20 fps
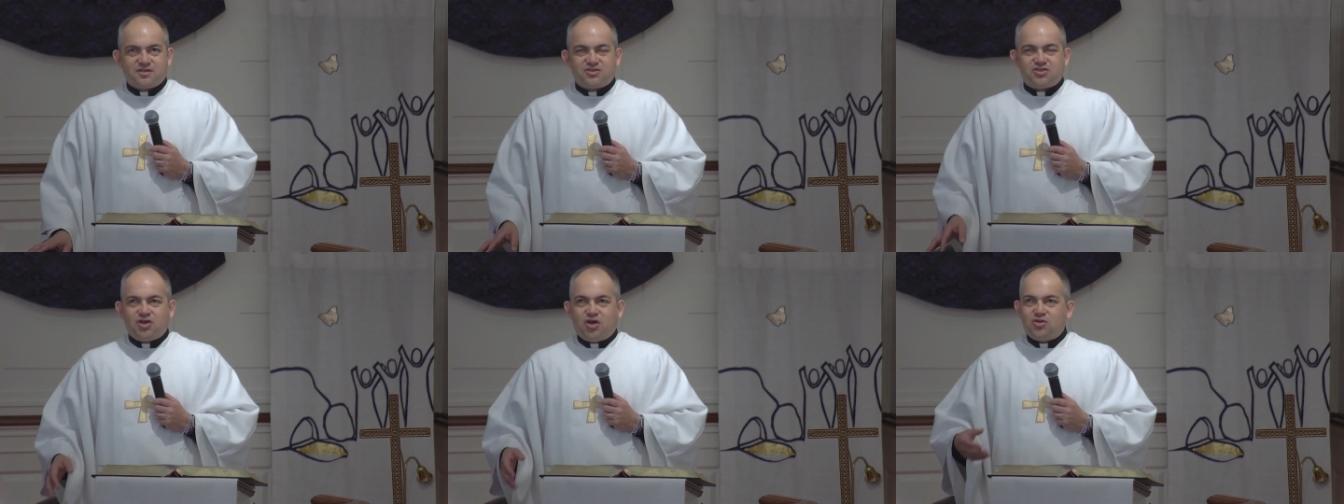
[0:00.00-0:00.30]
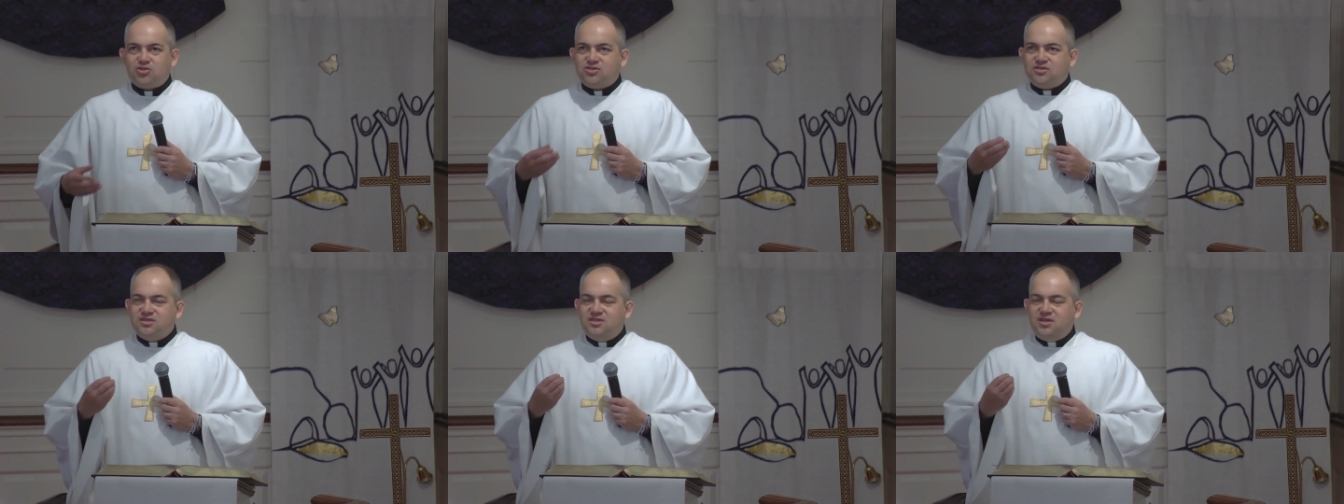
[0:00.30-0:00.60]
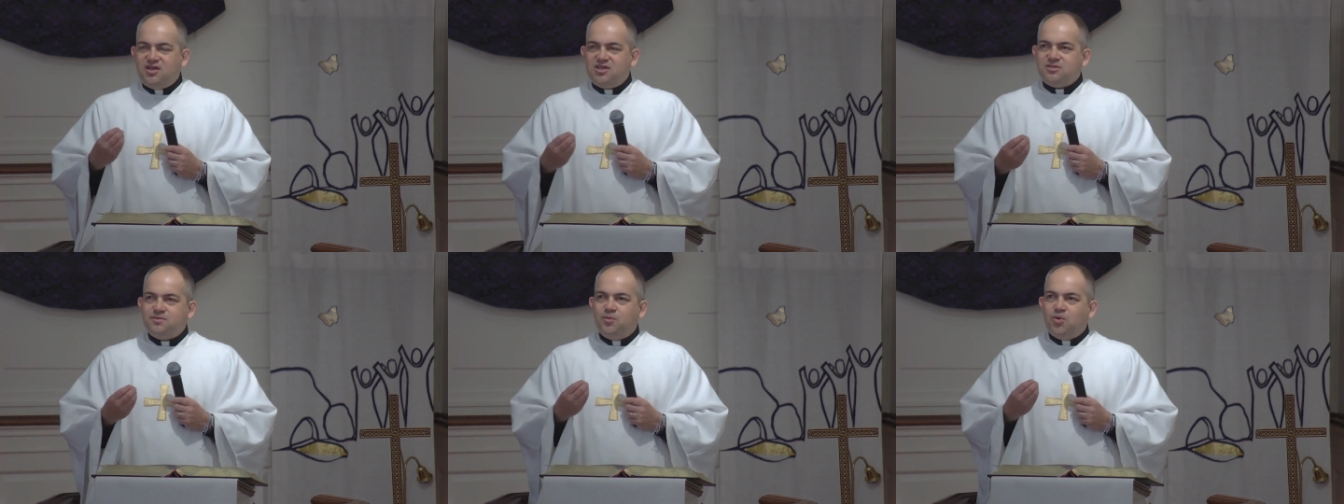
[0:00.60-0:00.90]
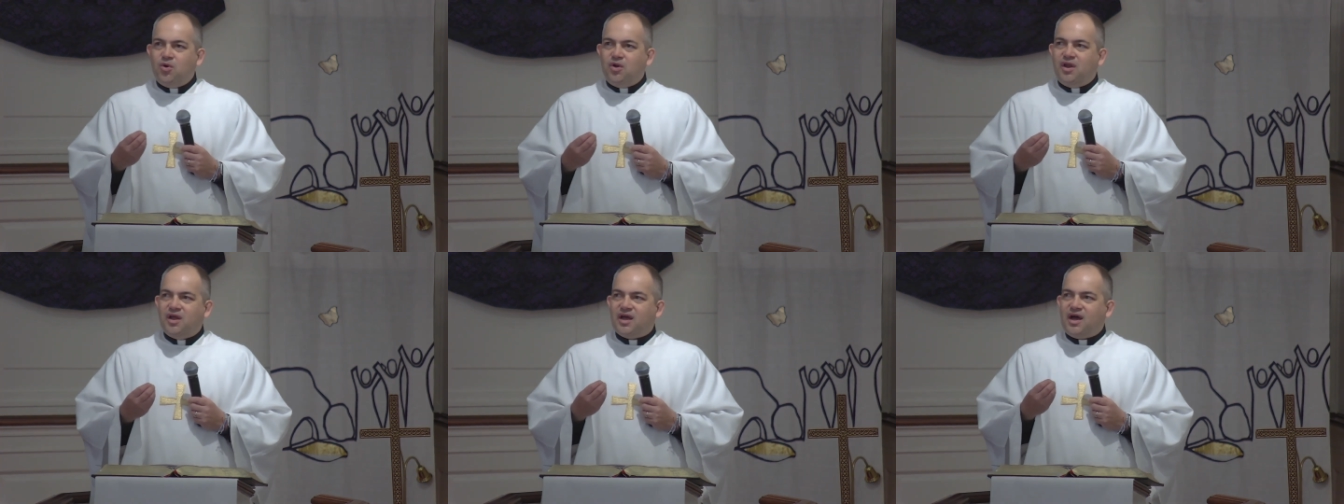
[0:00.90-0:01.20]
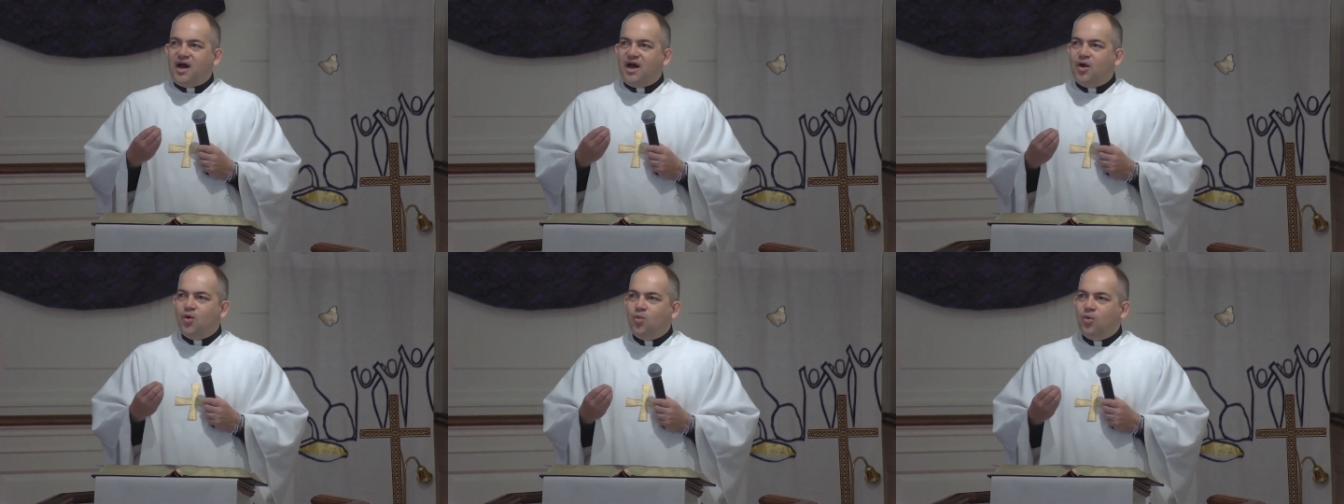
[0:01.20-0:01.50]
So this
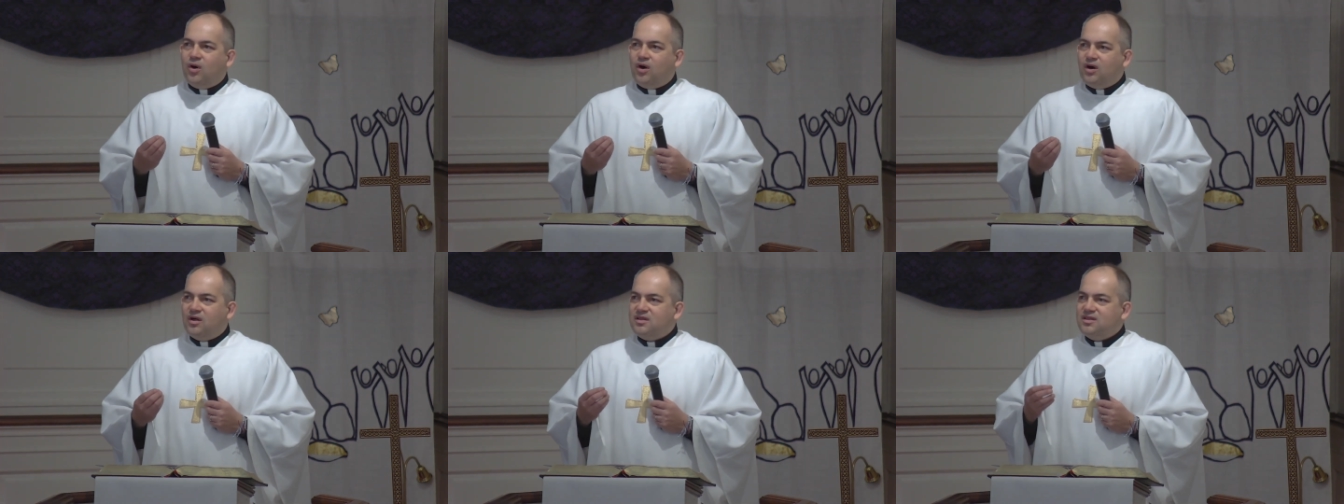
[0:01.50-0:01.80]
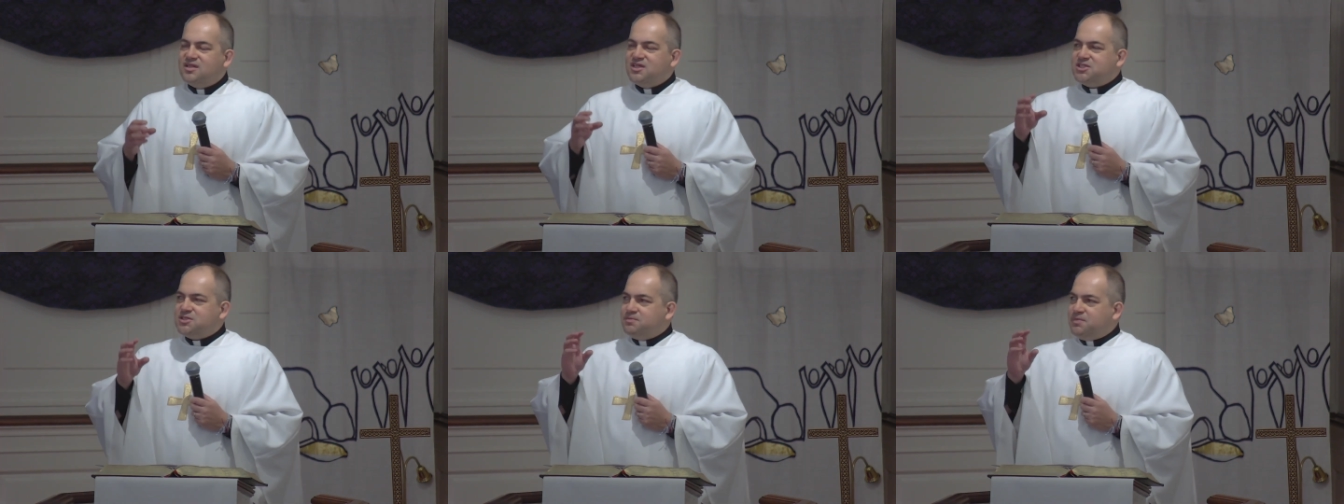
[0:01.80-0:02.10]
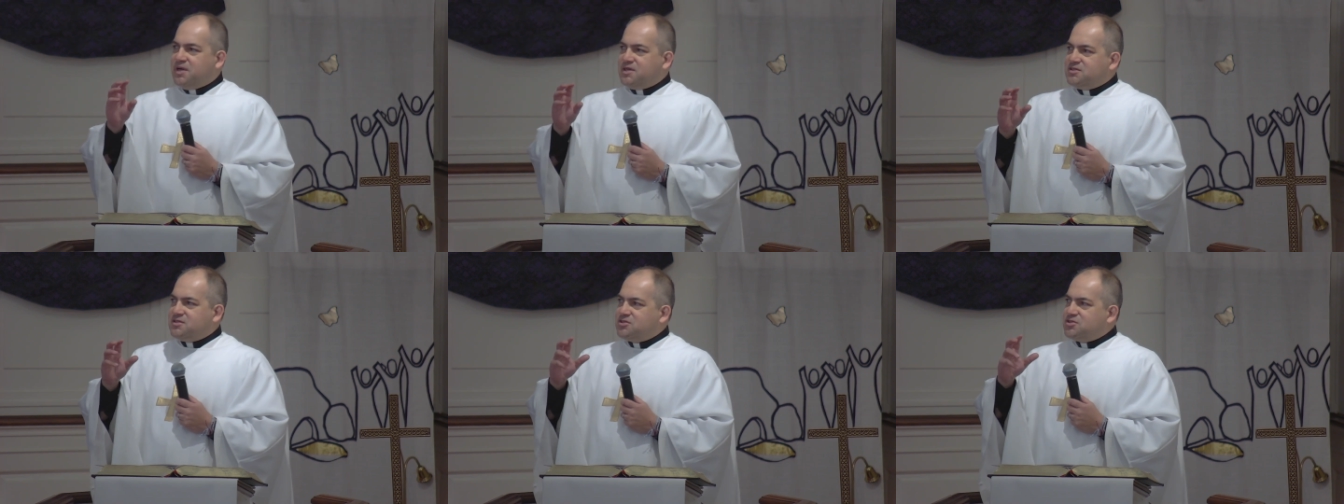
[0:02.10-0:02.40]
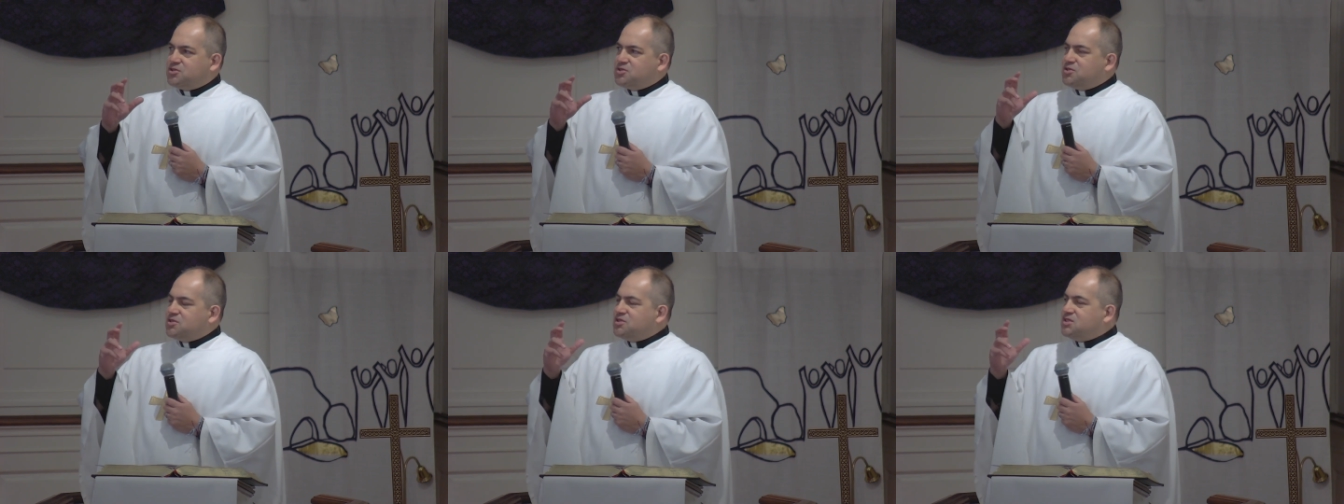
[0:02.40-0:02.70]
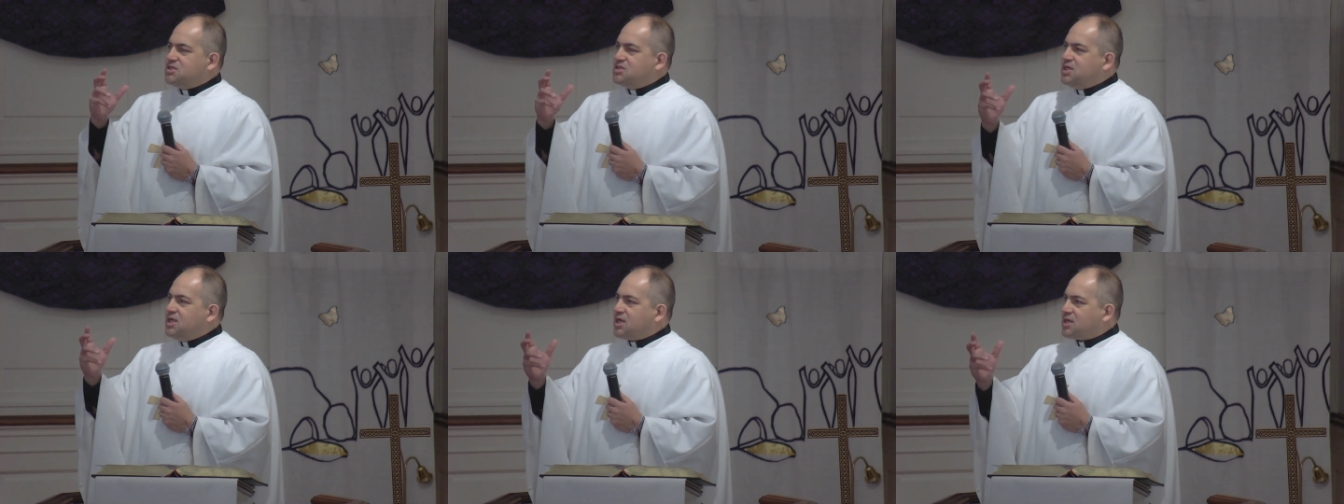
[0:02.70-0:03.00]
morning, I want this message to
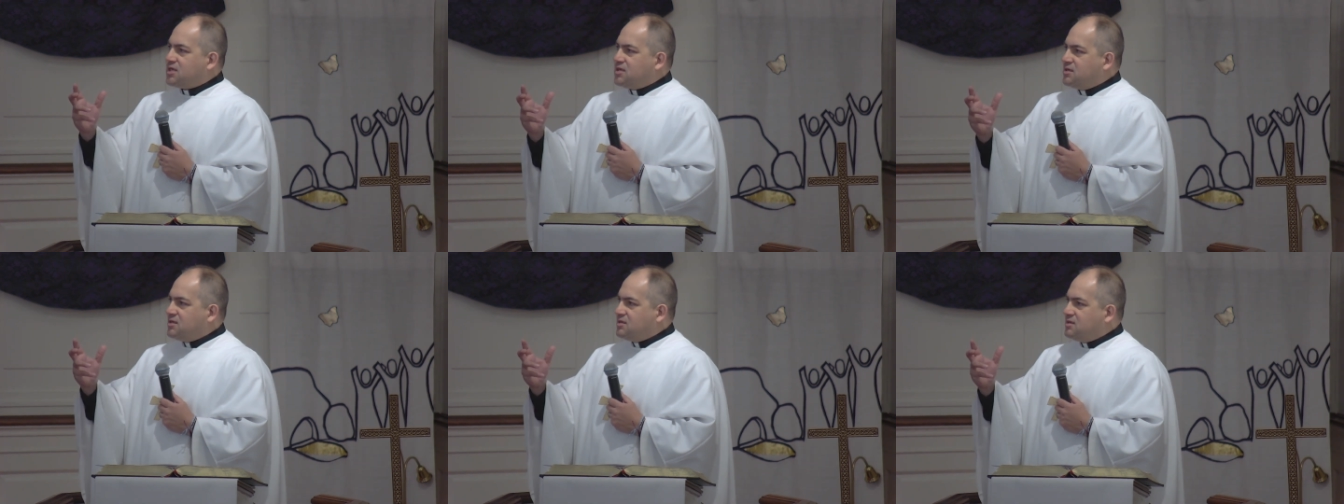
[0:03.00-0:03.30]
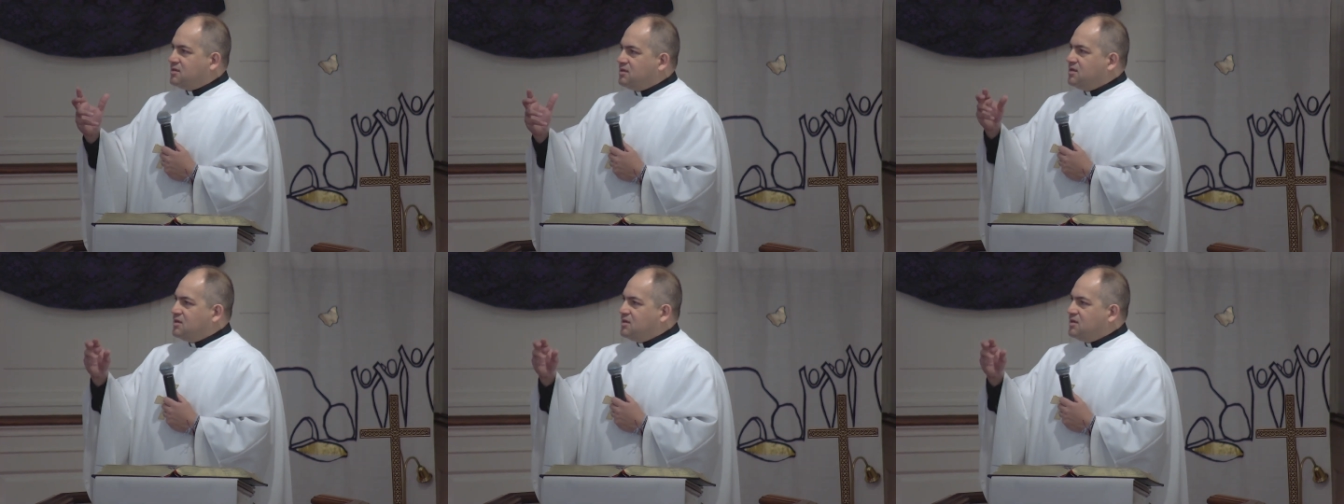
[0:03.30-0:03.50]
stick.